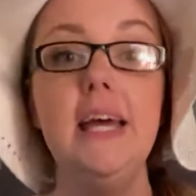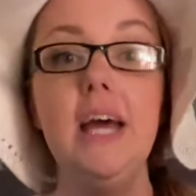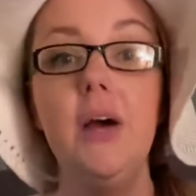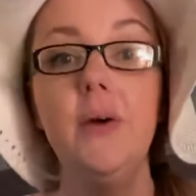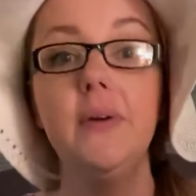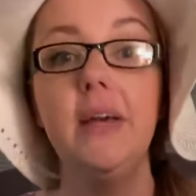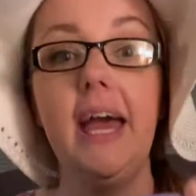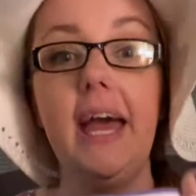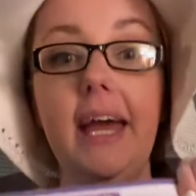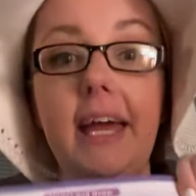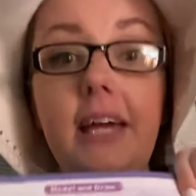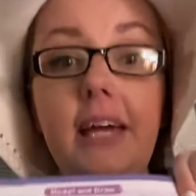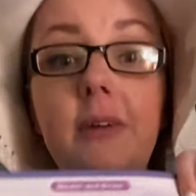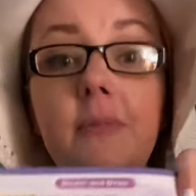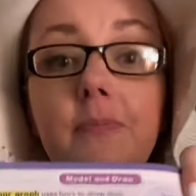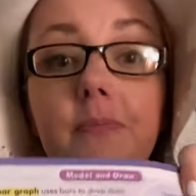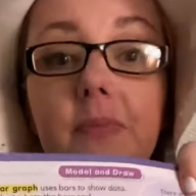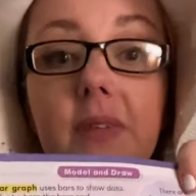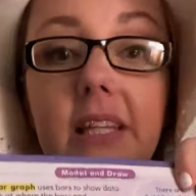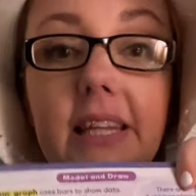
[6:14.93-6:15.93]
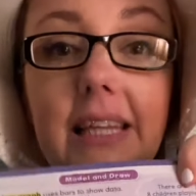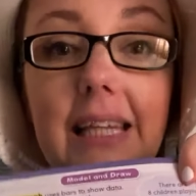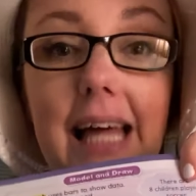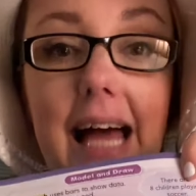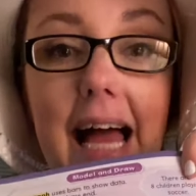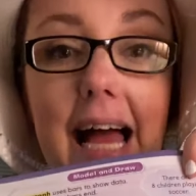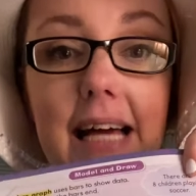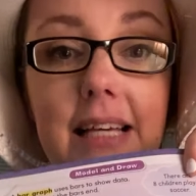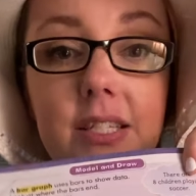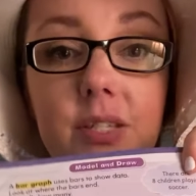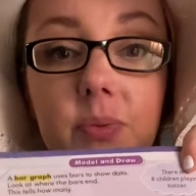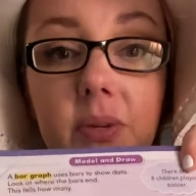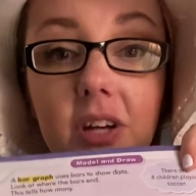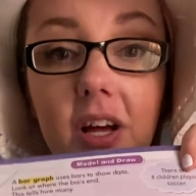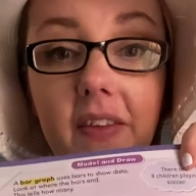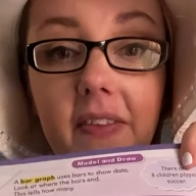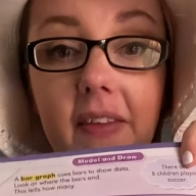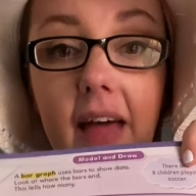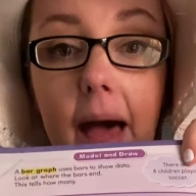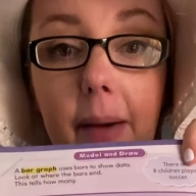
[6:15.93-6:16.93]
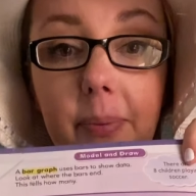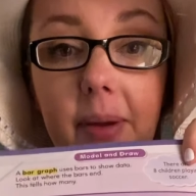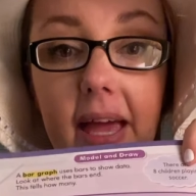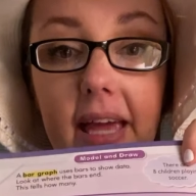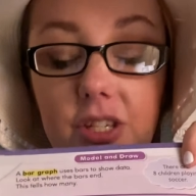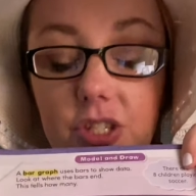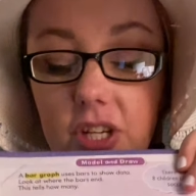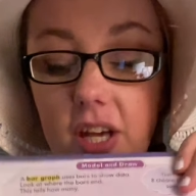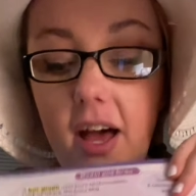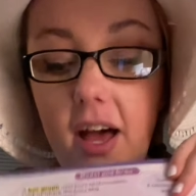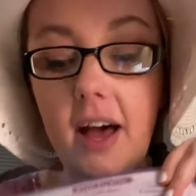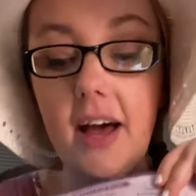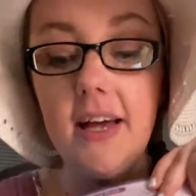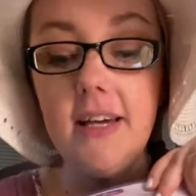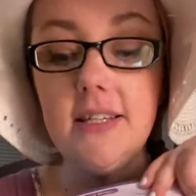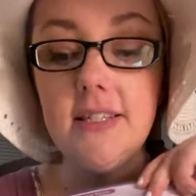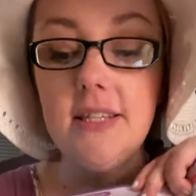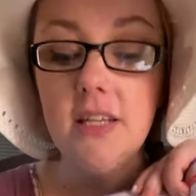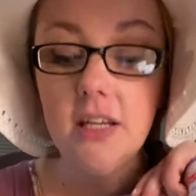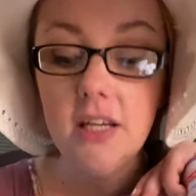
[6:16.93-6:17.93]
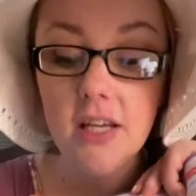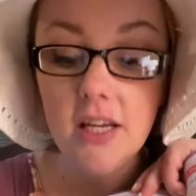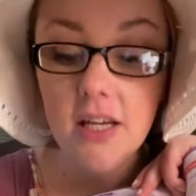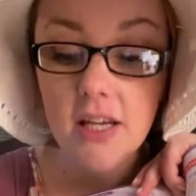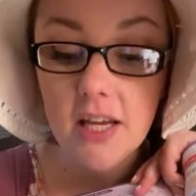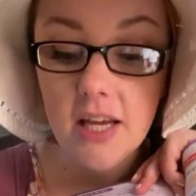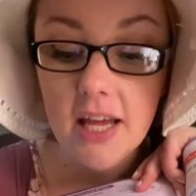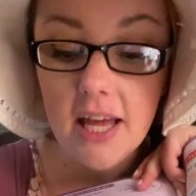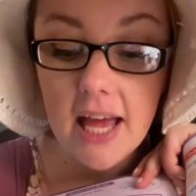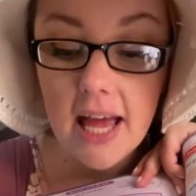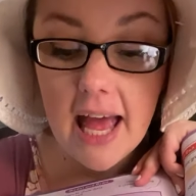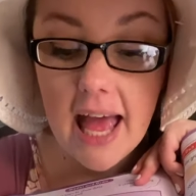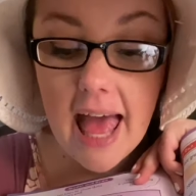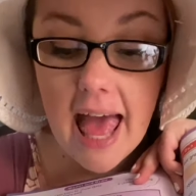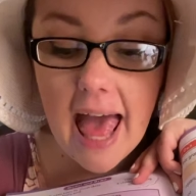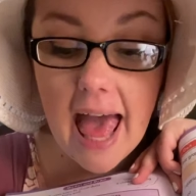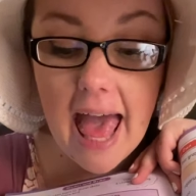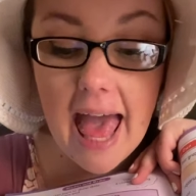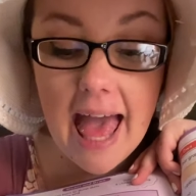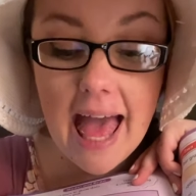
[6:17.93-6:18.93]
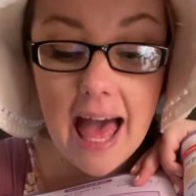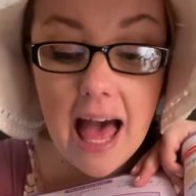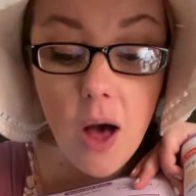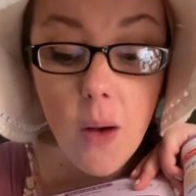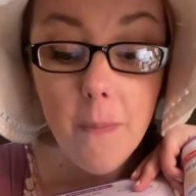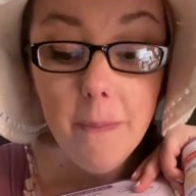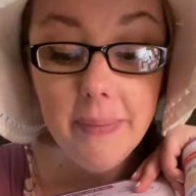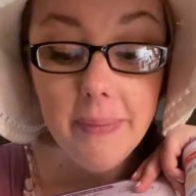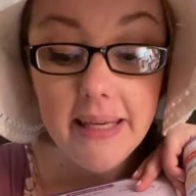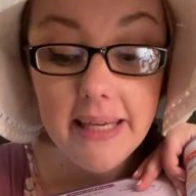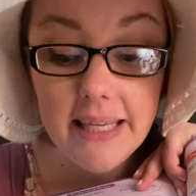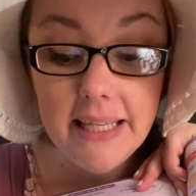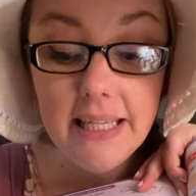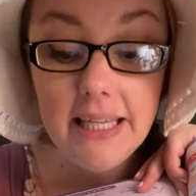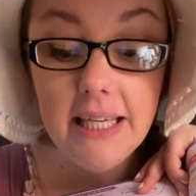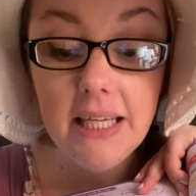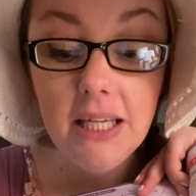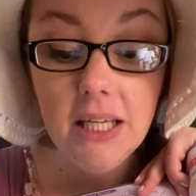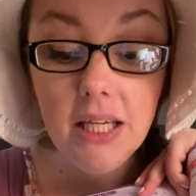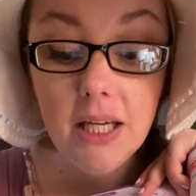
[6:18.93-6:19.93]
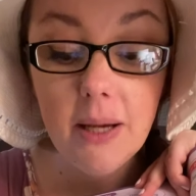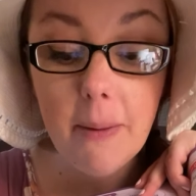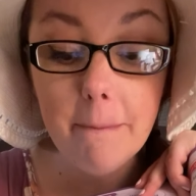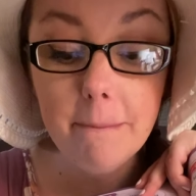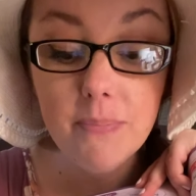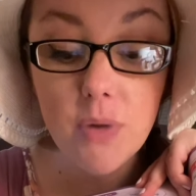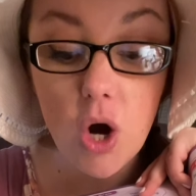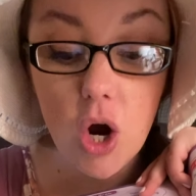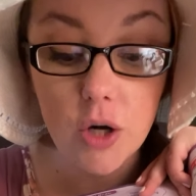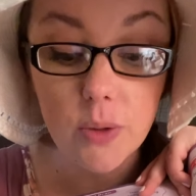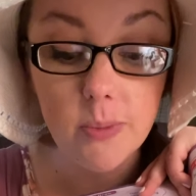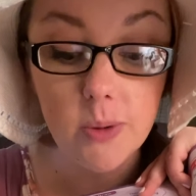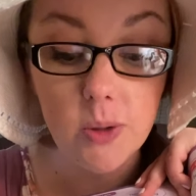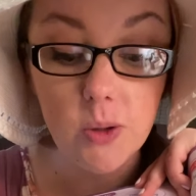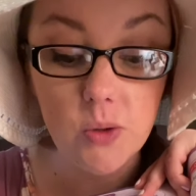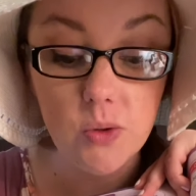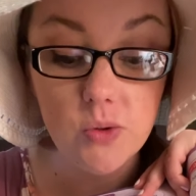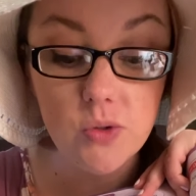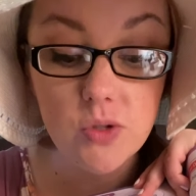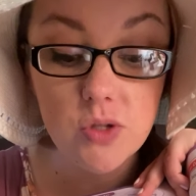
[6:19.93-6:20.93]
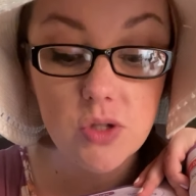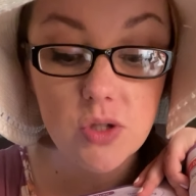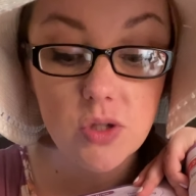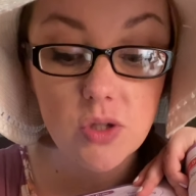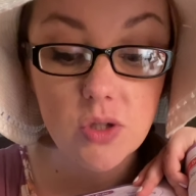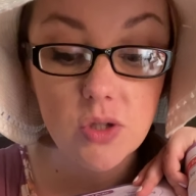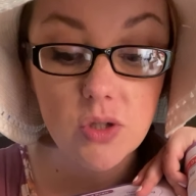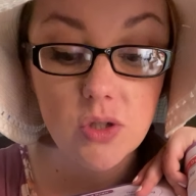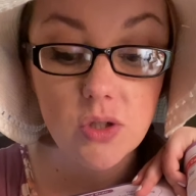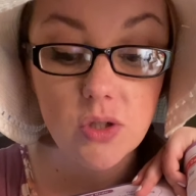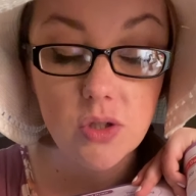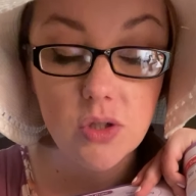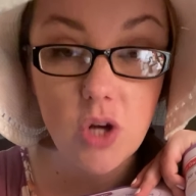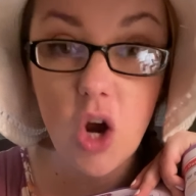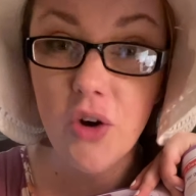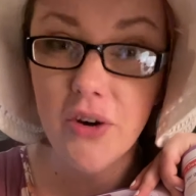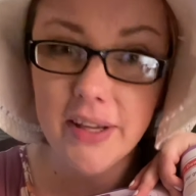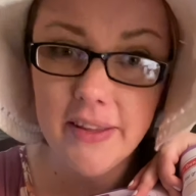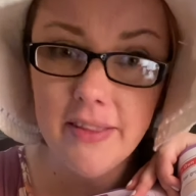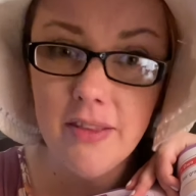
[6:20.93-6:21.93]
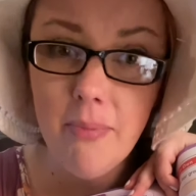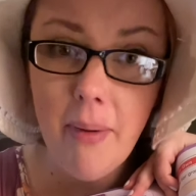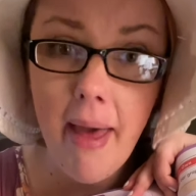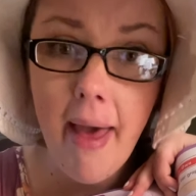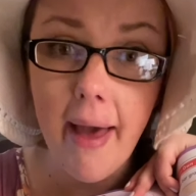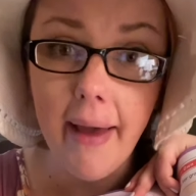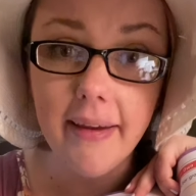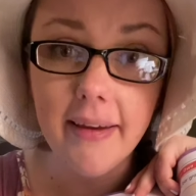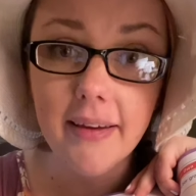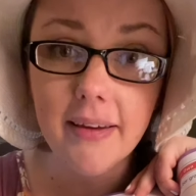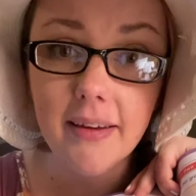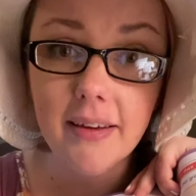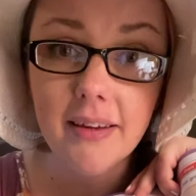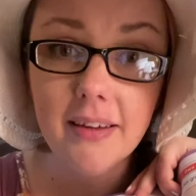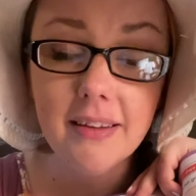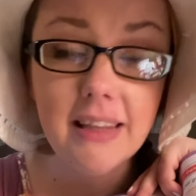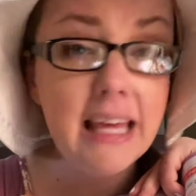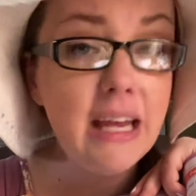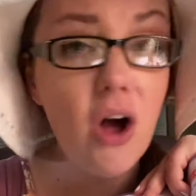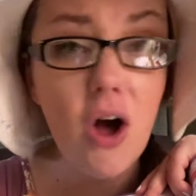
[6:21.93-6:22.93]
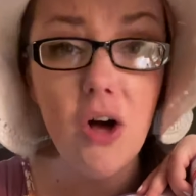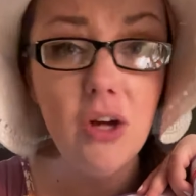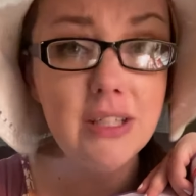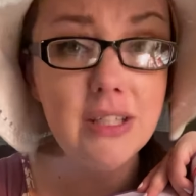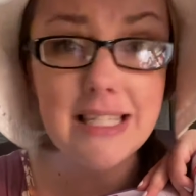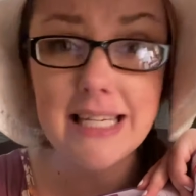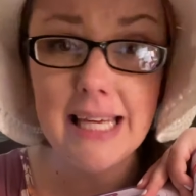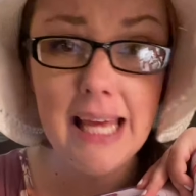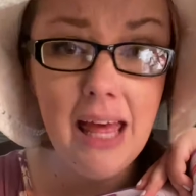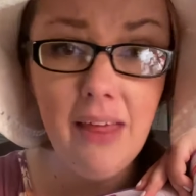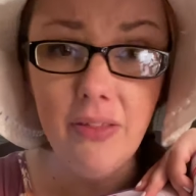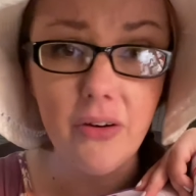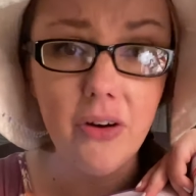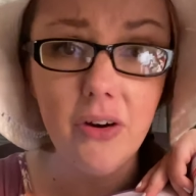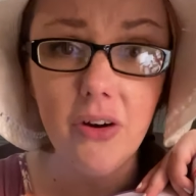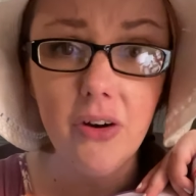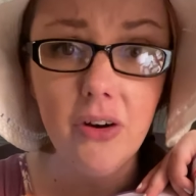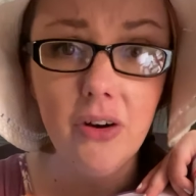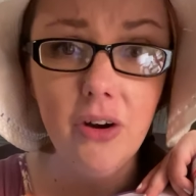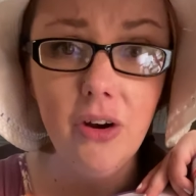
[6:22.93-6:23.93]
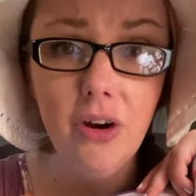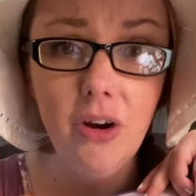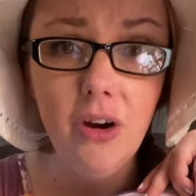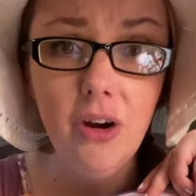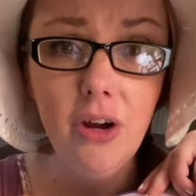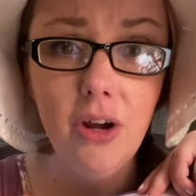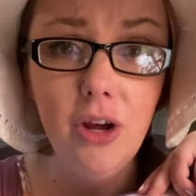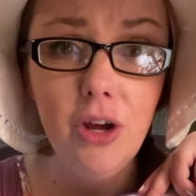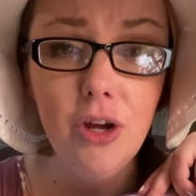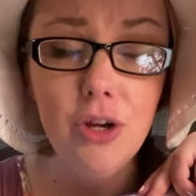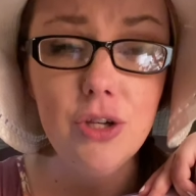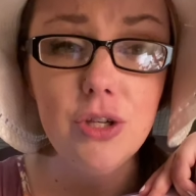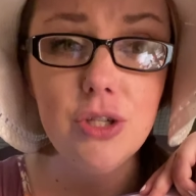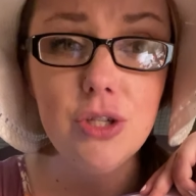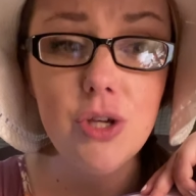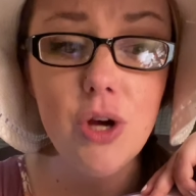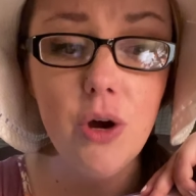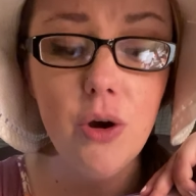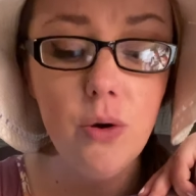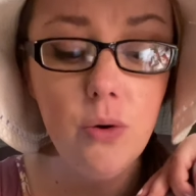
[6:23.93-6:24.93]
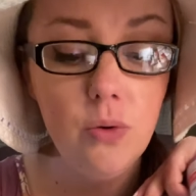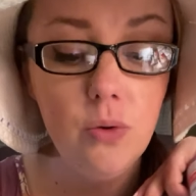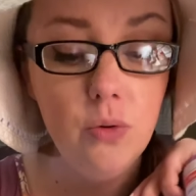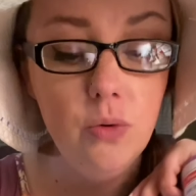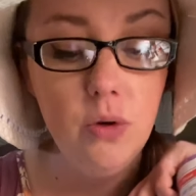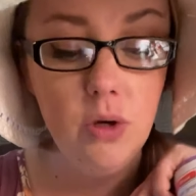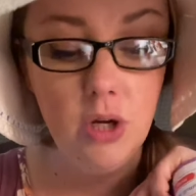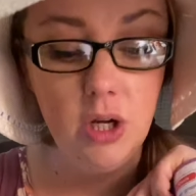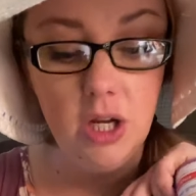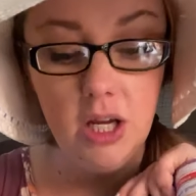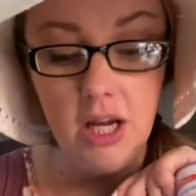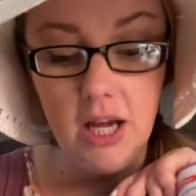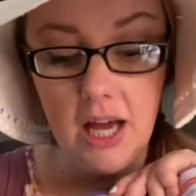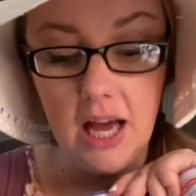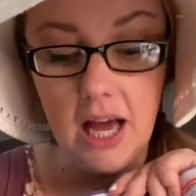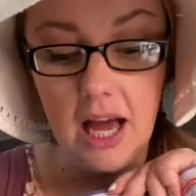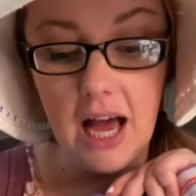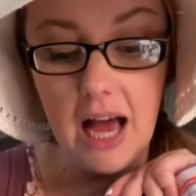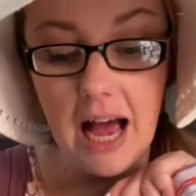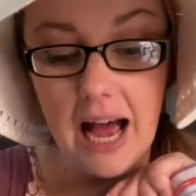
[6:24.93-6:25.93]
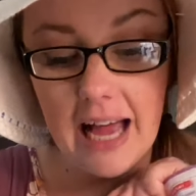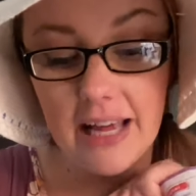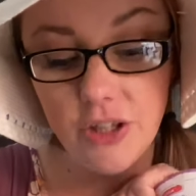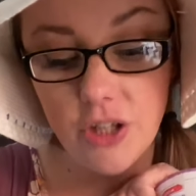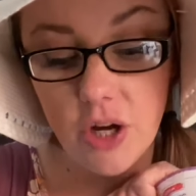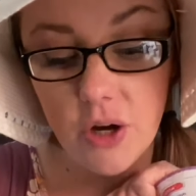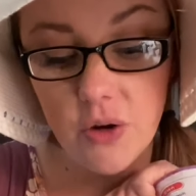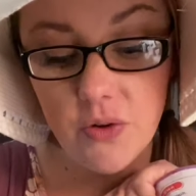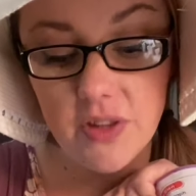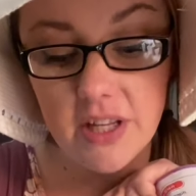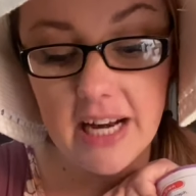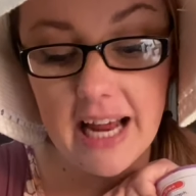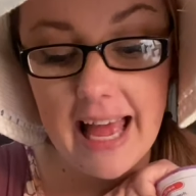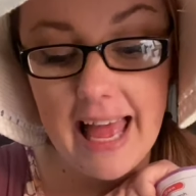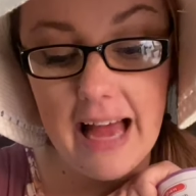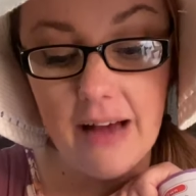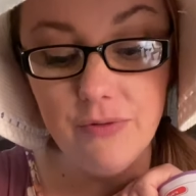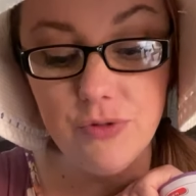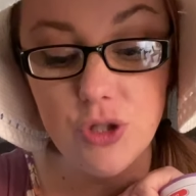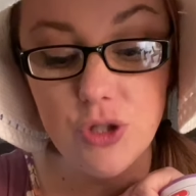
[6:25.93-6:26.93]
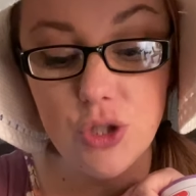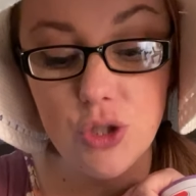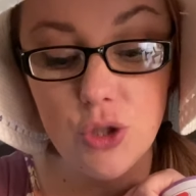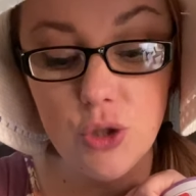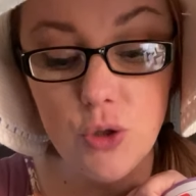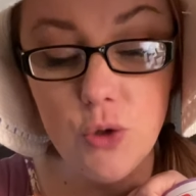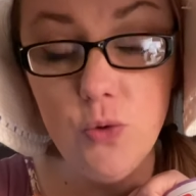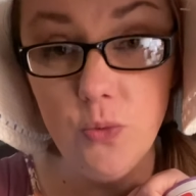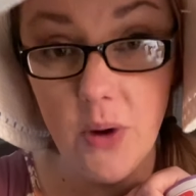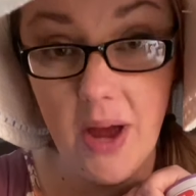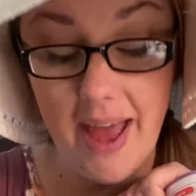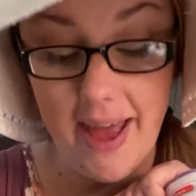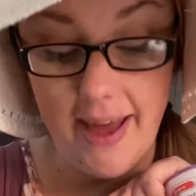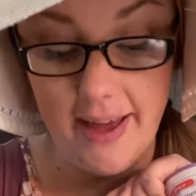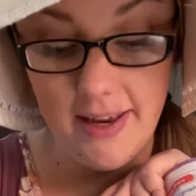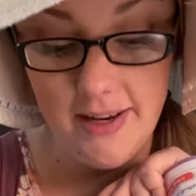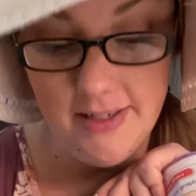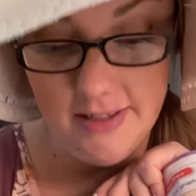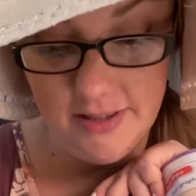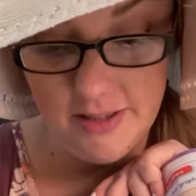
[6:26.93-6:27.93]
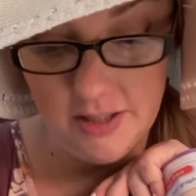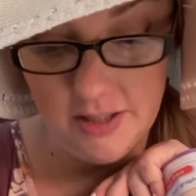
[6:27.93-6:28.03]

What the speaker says: Okay, last one on that page, guys. How many marbles are in the bag? Like all together. So I know that I have 2 red,